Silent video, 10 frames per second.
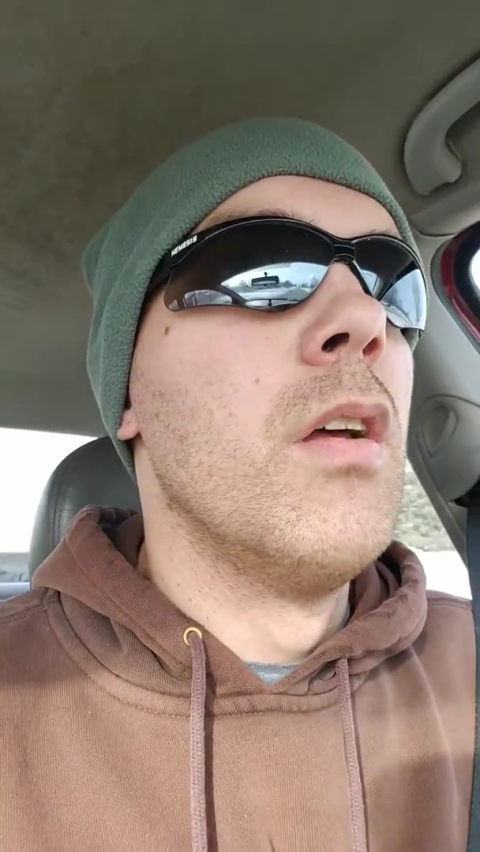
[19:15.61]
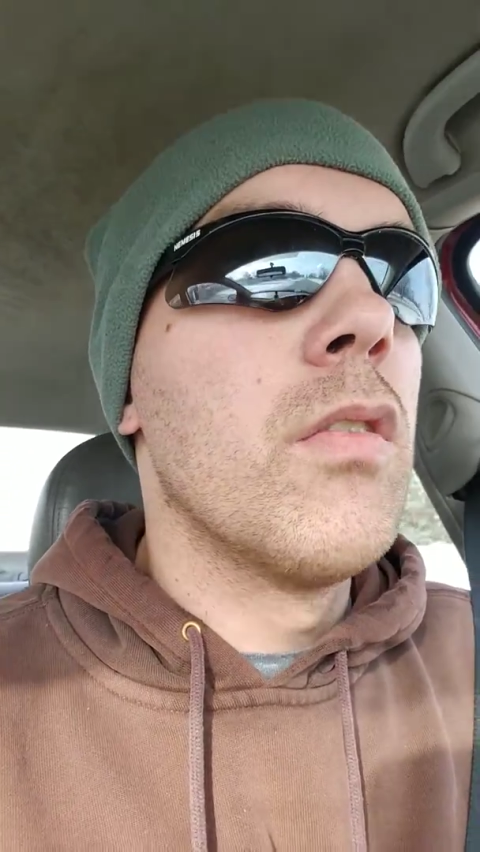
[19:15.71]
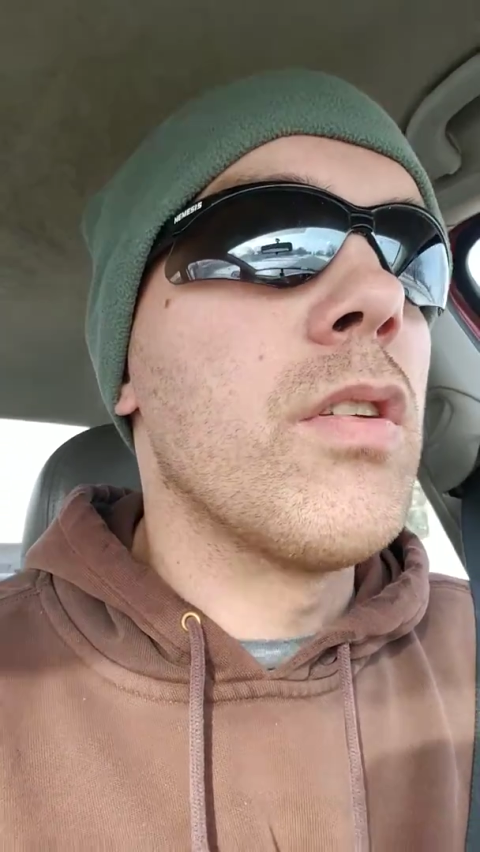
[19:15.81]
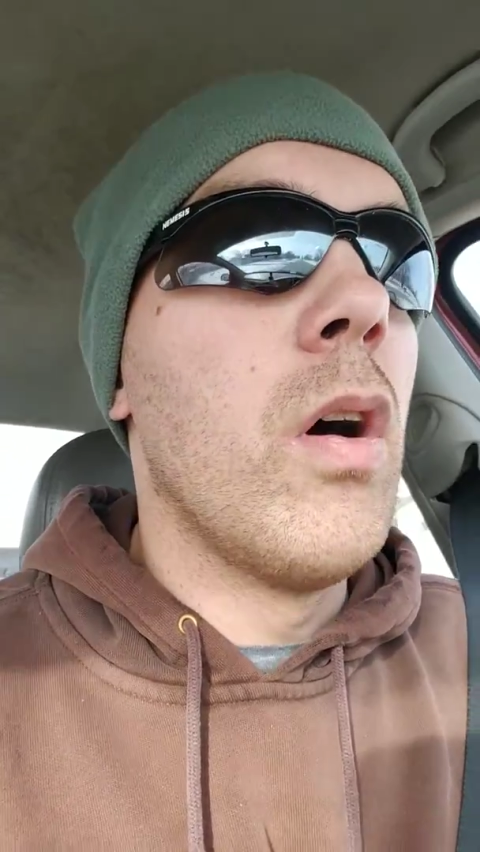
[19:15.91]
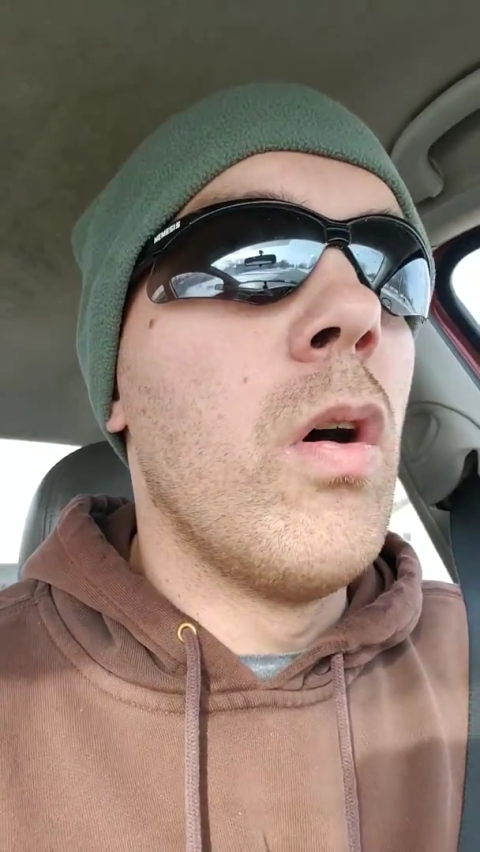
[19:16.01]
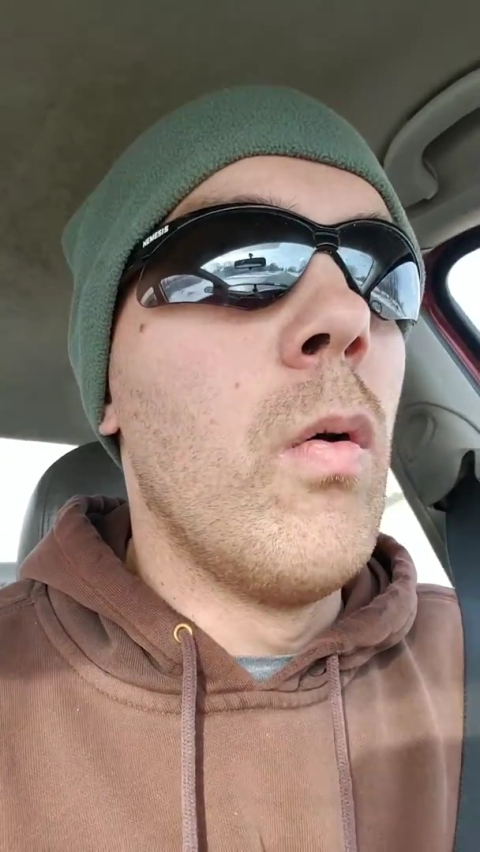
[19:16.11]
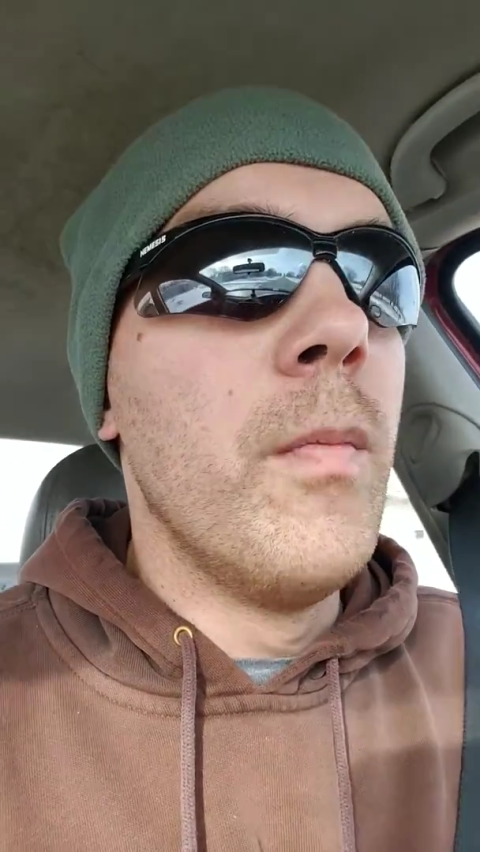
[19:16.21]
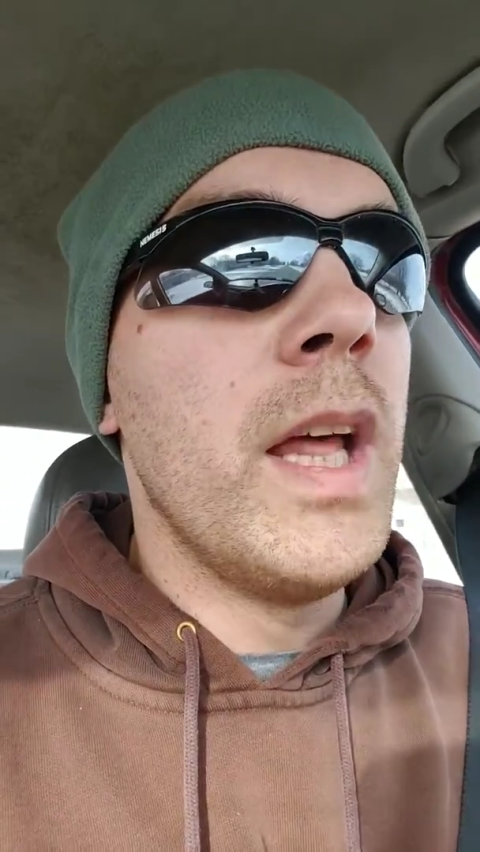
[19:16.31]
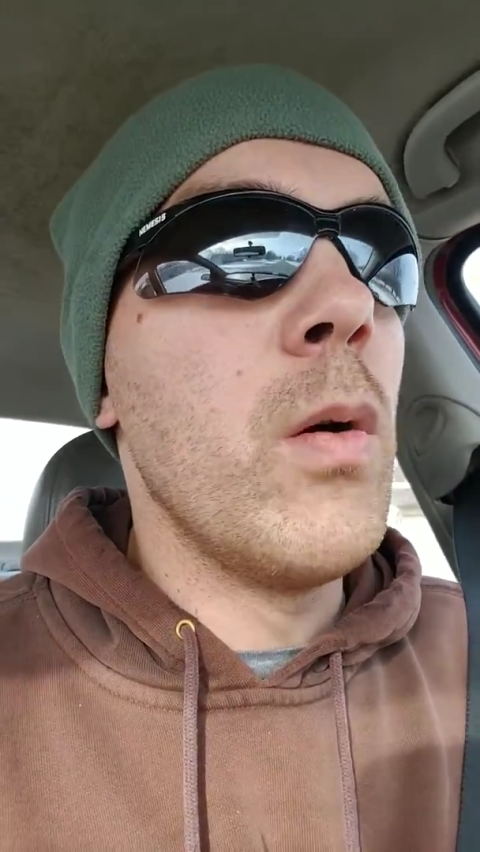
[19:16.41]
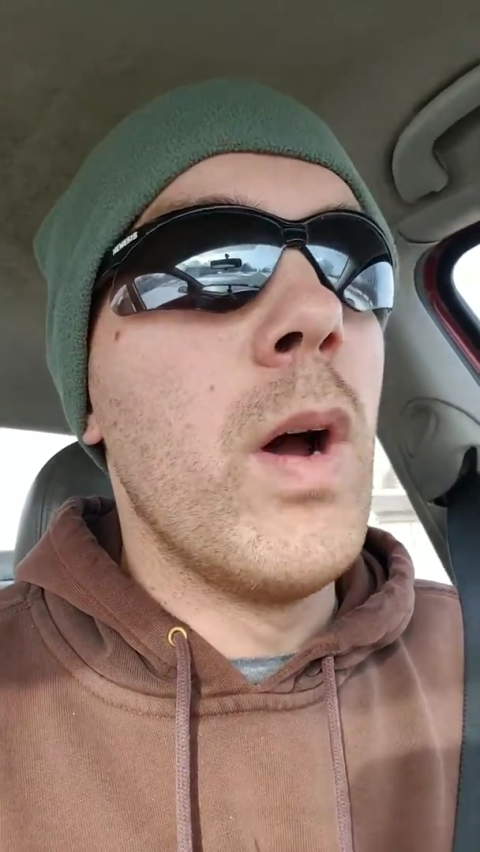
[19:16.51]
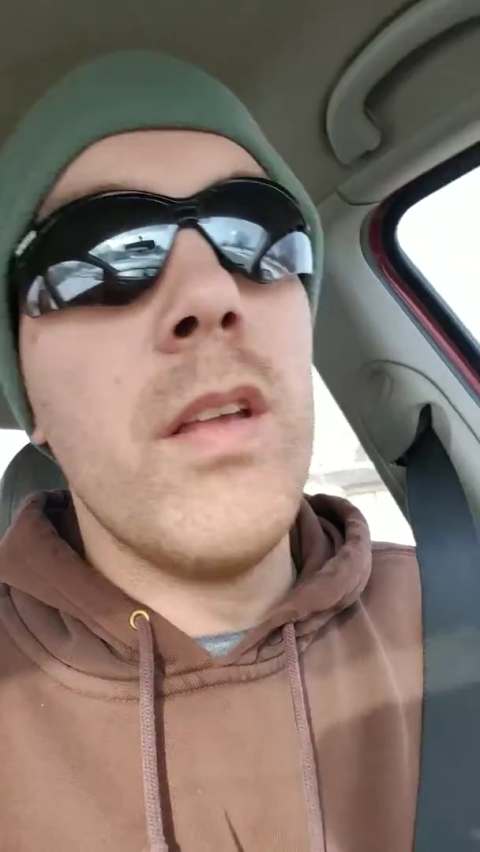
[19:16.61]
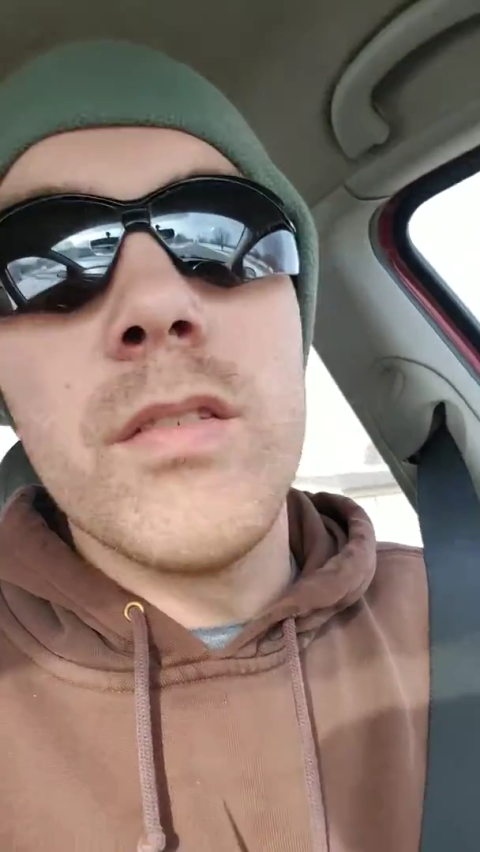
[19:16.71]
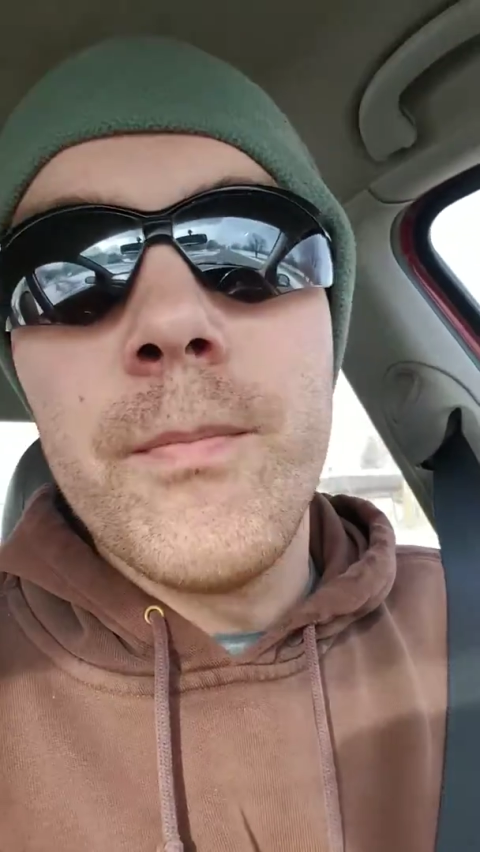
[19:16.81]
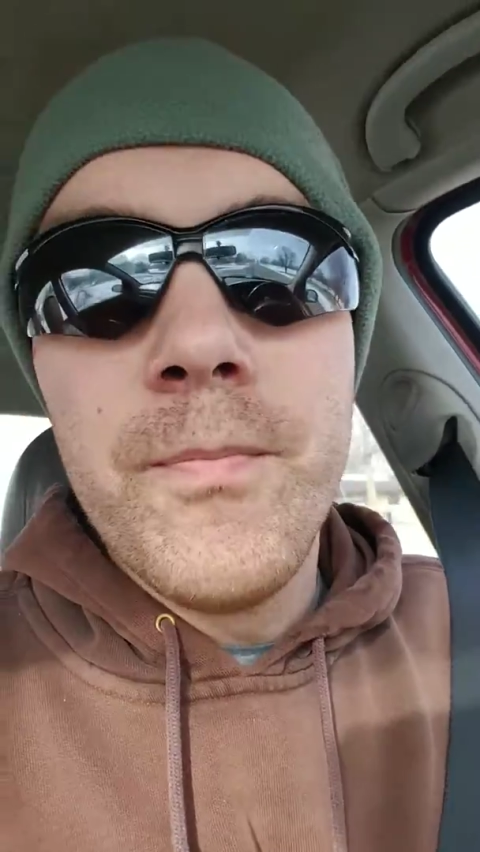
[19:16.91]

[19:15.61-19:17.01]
So, anyways,